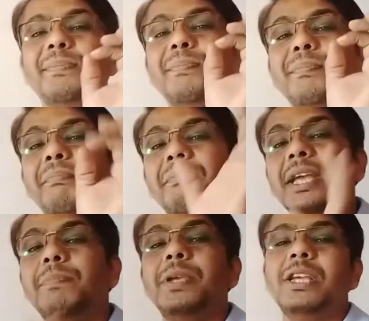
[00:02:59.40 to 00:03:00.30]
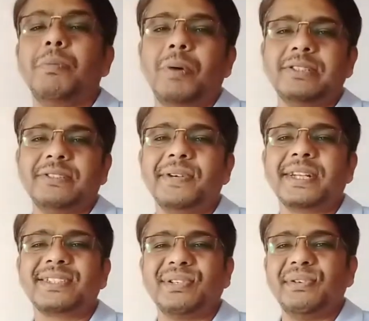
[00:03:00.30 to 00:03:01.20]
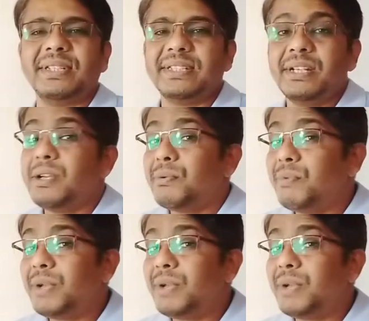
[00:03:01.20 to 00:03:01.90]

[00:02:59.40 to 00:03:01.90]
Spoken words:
it may be a perfect square.